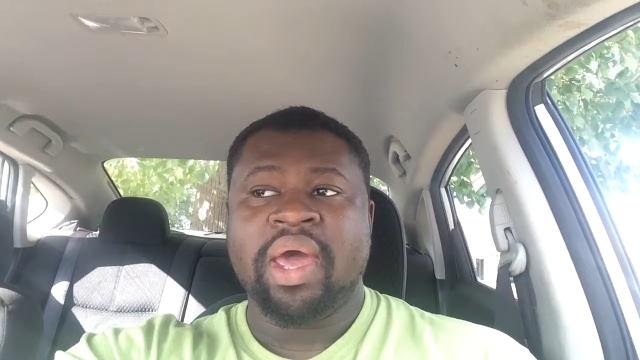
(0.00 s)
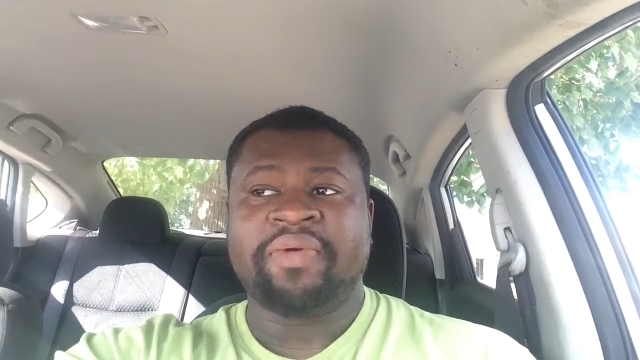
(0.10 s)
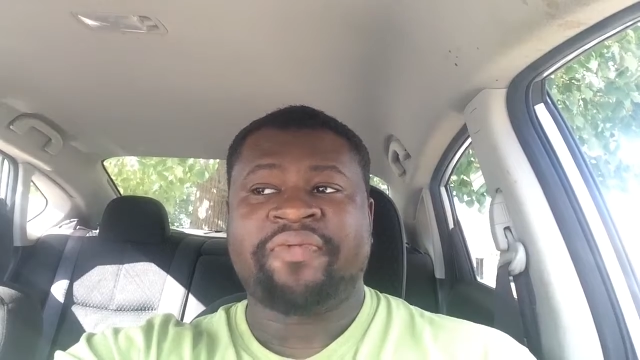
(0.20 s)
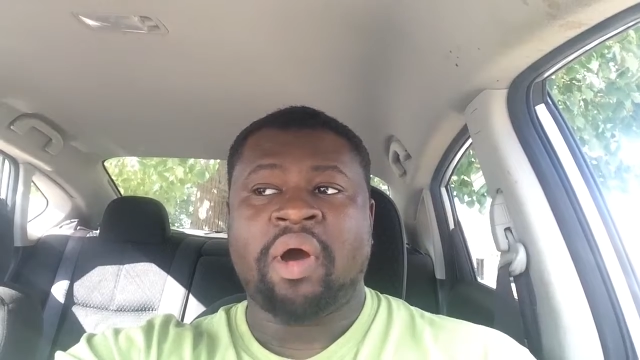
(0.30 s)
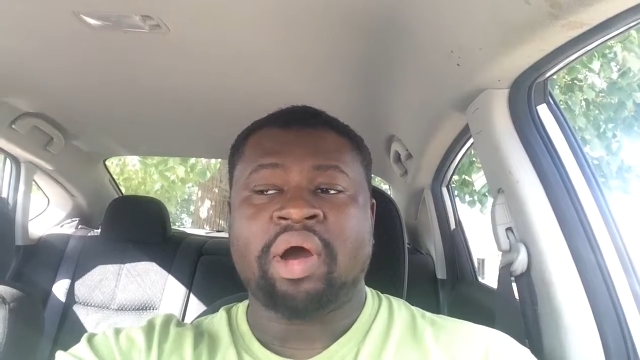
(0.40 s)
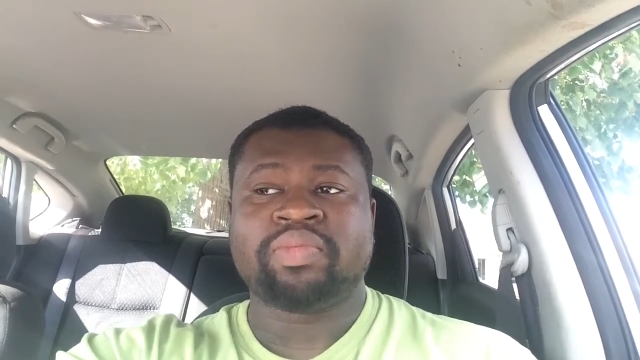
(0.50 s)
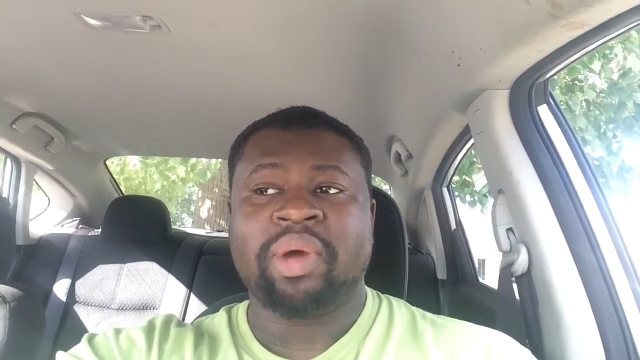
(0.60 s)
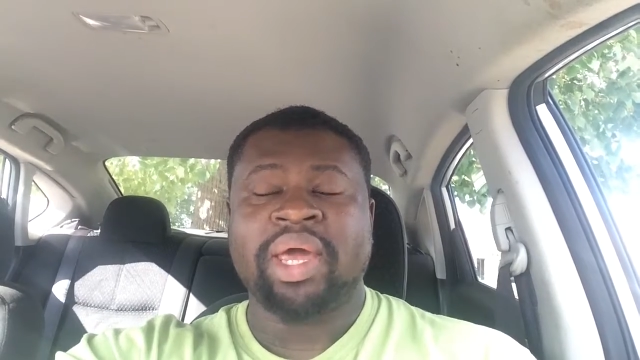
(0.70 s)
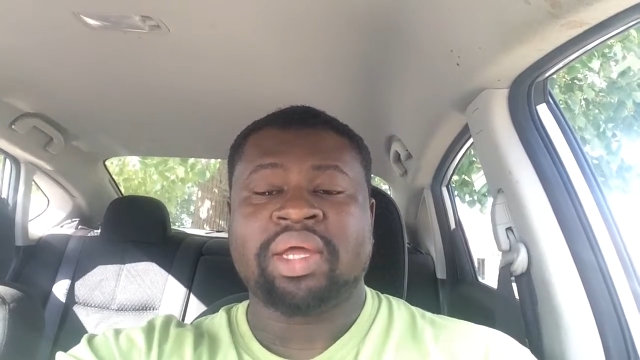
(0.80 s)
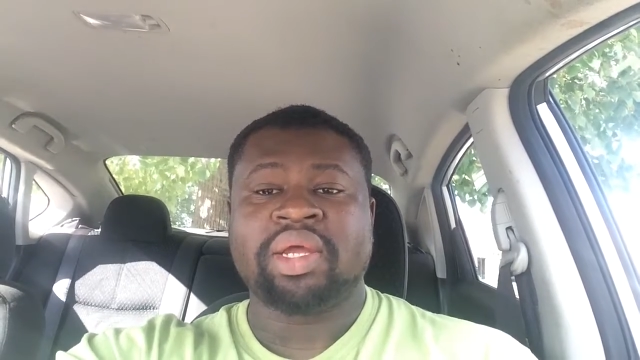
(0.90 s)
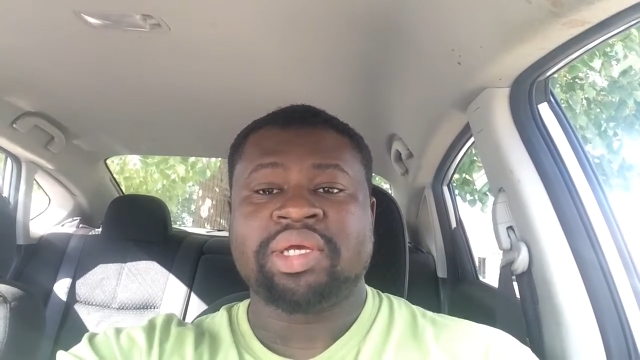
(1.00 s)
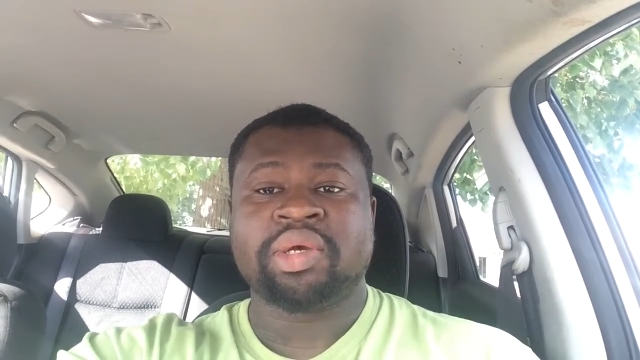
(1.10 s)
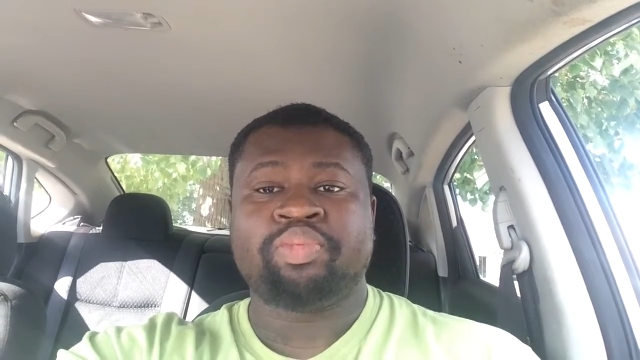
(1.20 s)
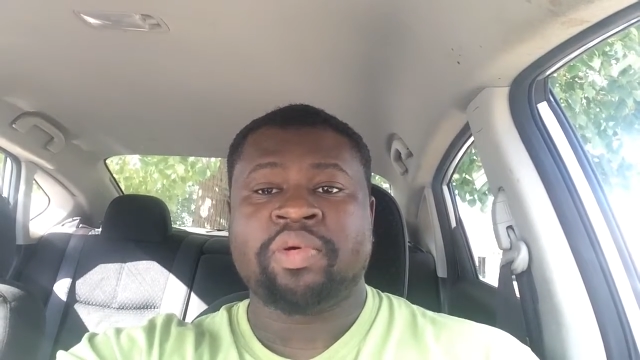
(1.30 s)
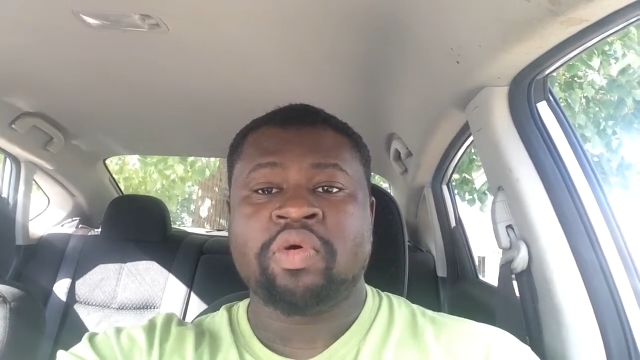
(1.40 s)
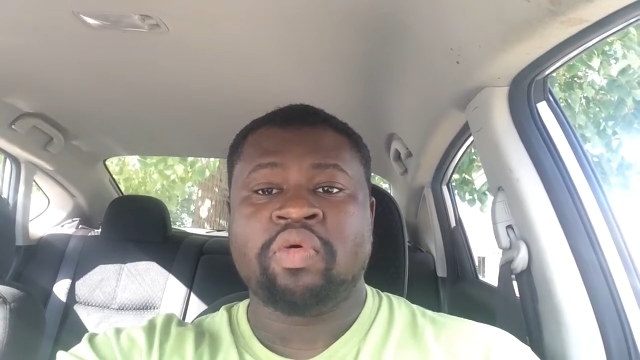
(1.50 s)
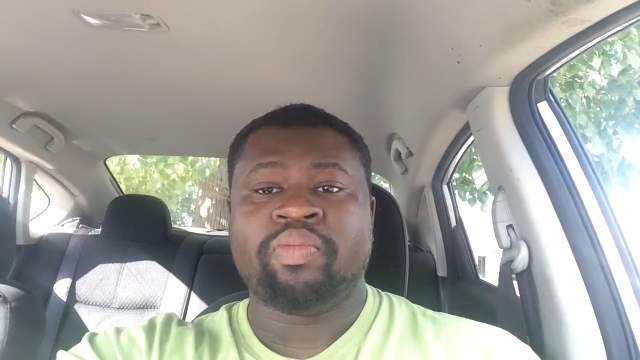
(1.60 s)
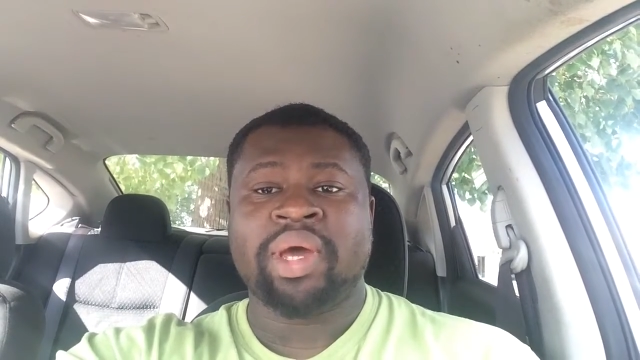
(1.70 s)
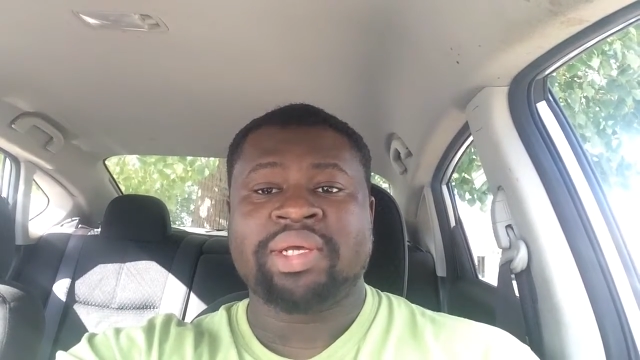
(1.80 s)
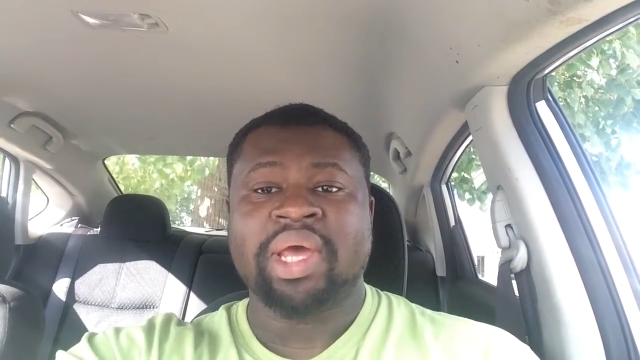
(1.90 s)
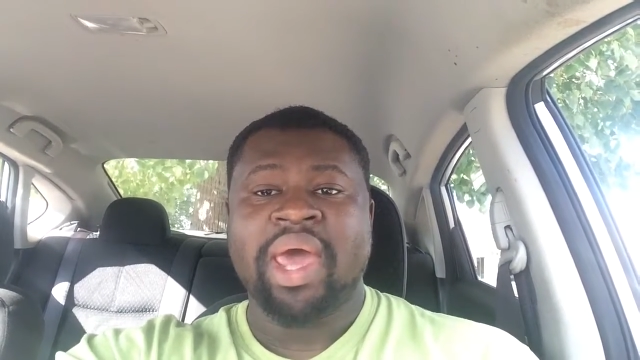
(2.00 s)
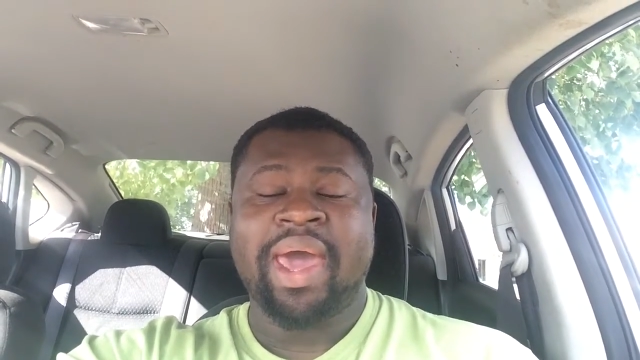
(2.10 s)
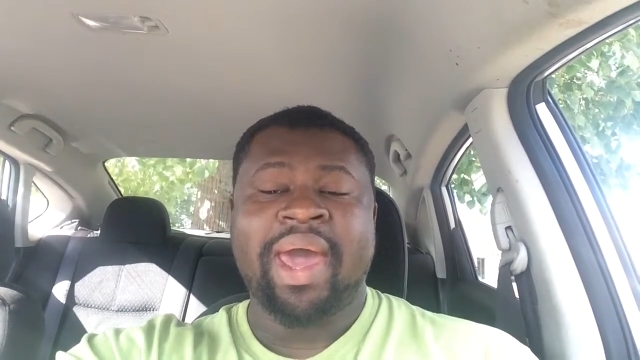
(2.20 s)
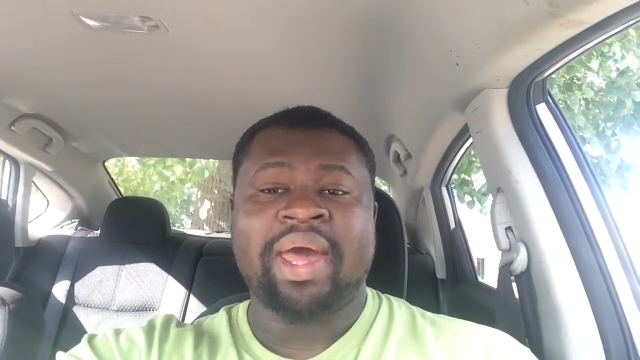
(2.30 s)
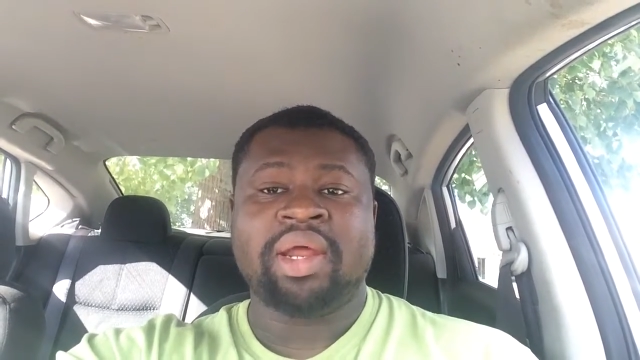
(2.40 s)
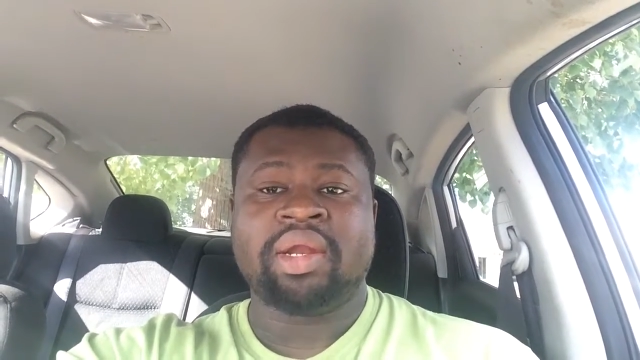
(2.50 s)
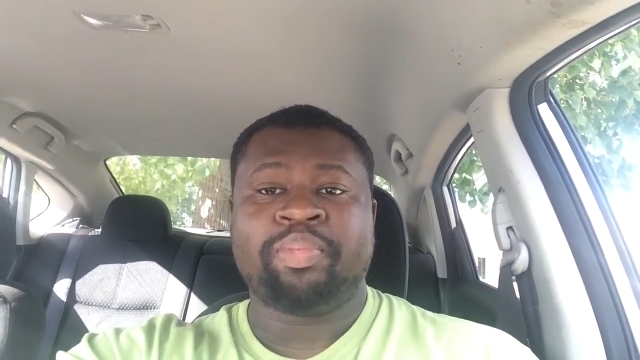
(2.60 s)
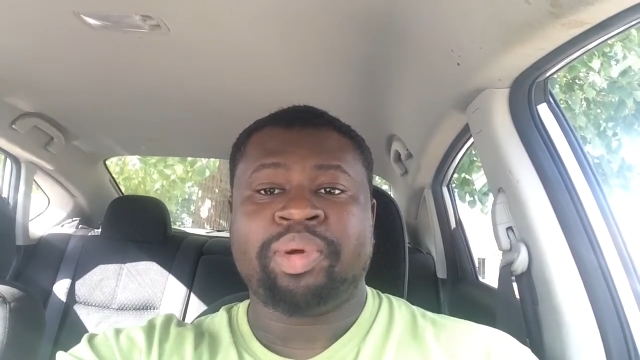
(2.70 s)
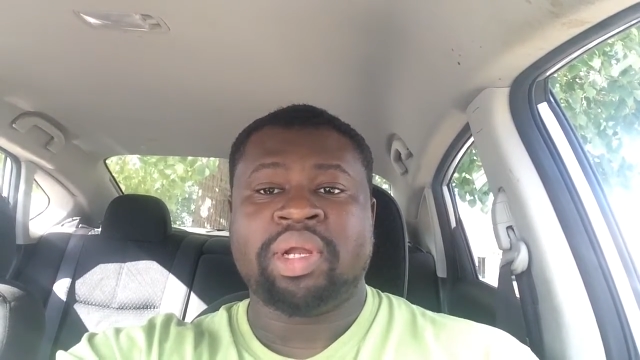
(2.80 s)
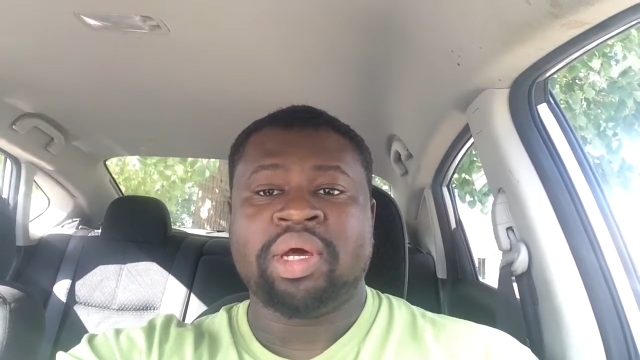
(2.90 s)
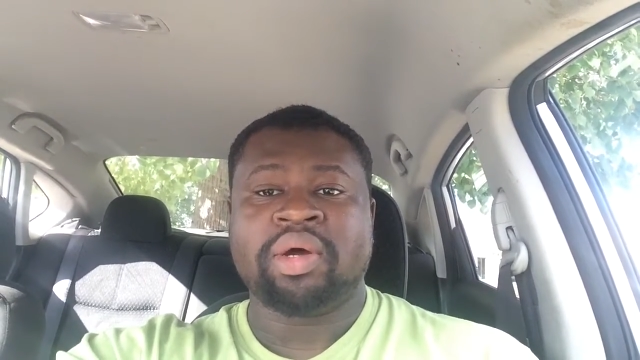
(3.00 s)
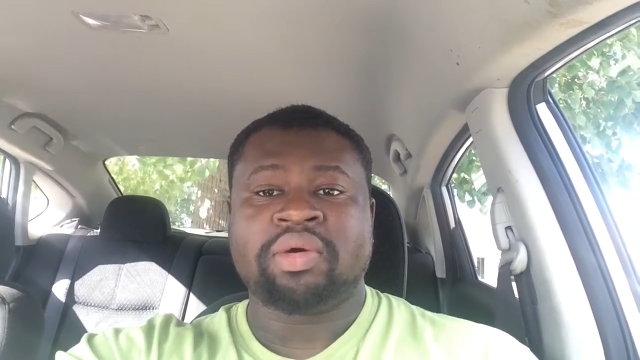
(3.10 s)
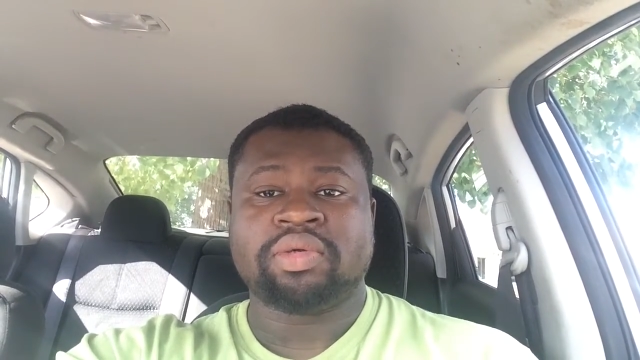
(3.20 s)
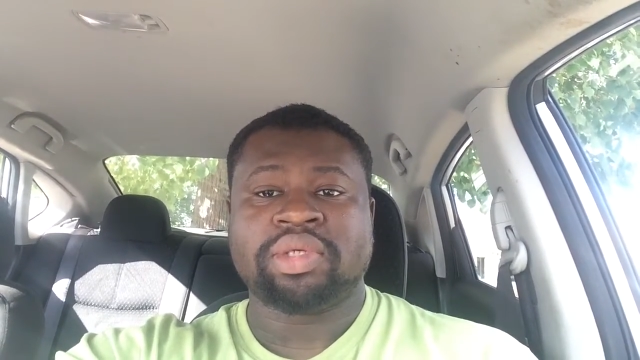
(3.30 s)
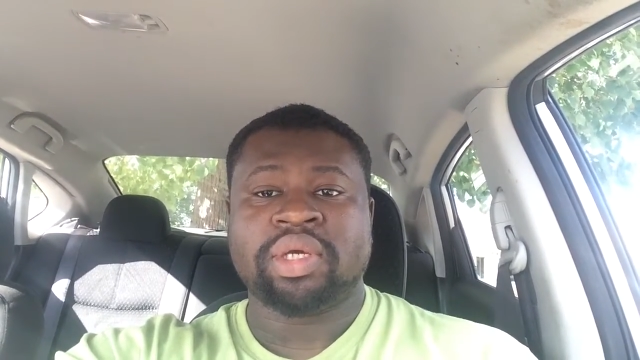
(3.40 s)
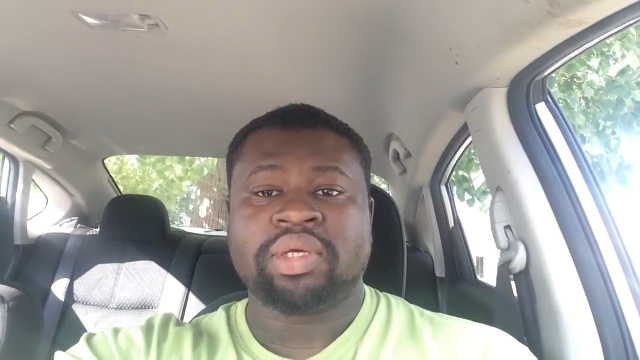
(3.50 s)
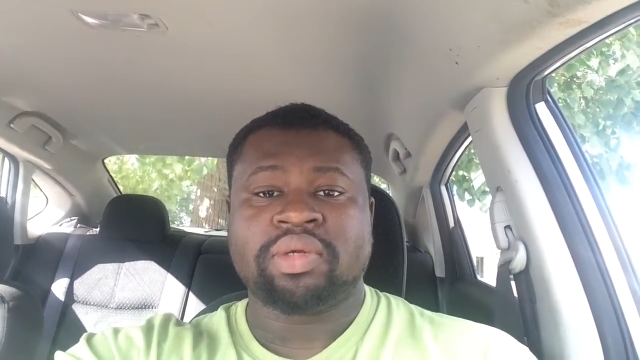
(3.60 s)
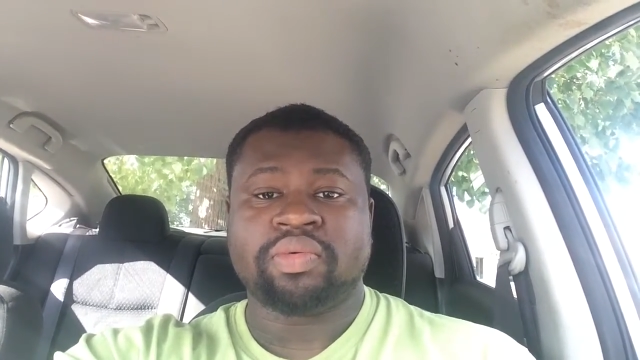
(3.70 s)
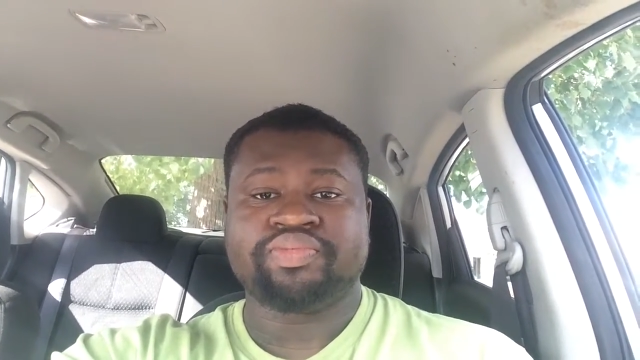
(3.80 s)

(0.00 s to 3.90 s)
as far as making these improvements and in the political system.